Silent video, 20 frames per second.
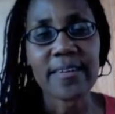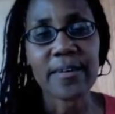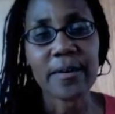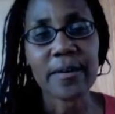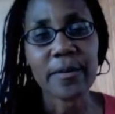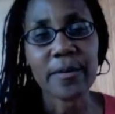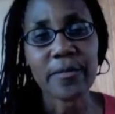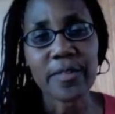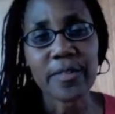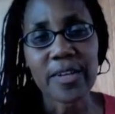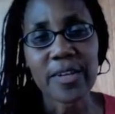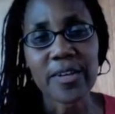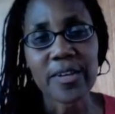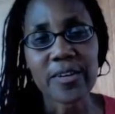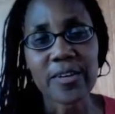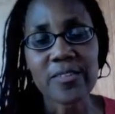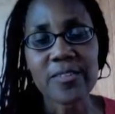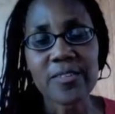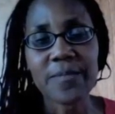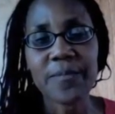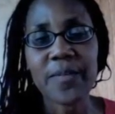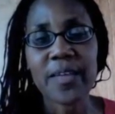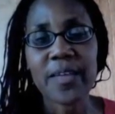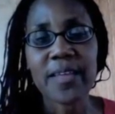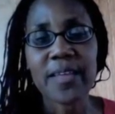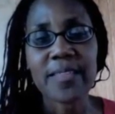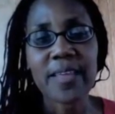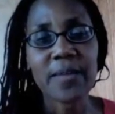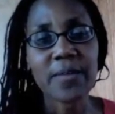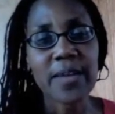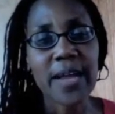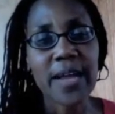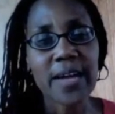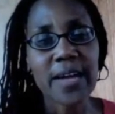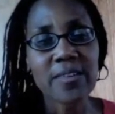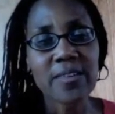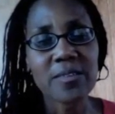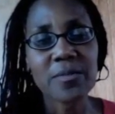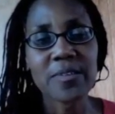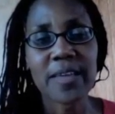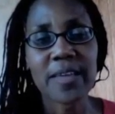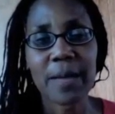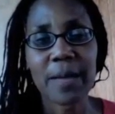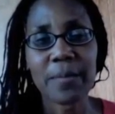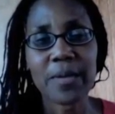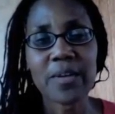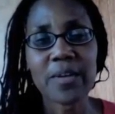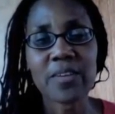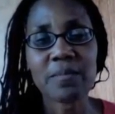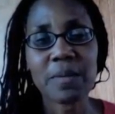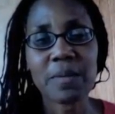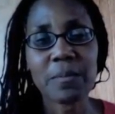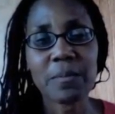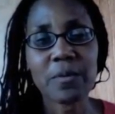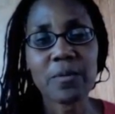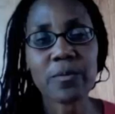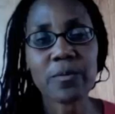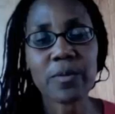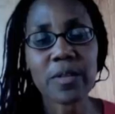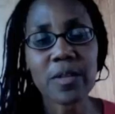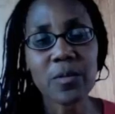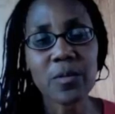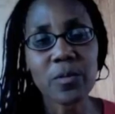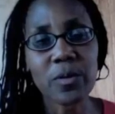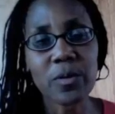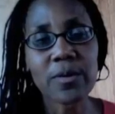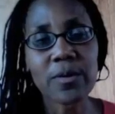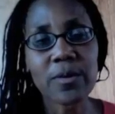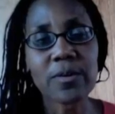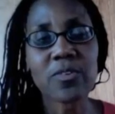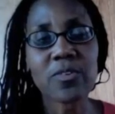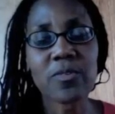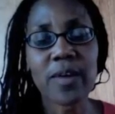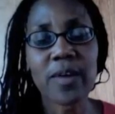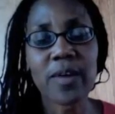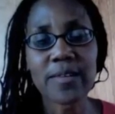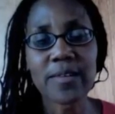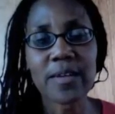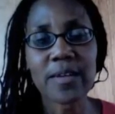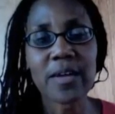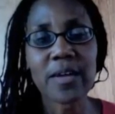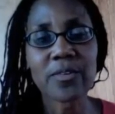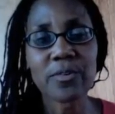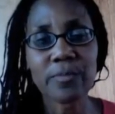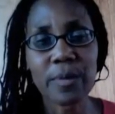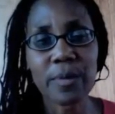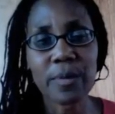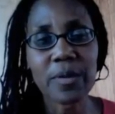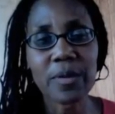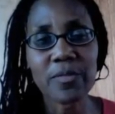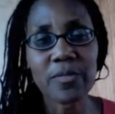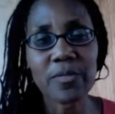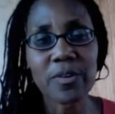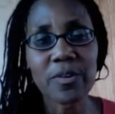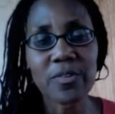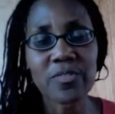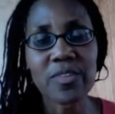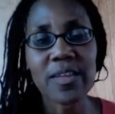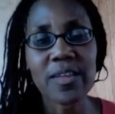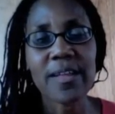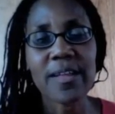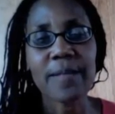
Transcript: over the years that what actually was happening is people really were trying the natural remedy first.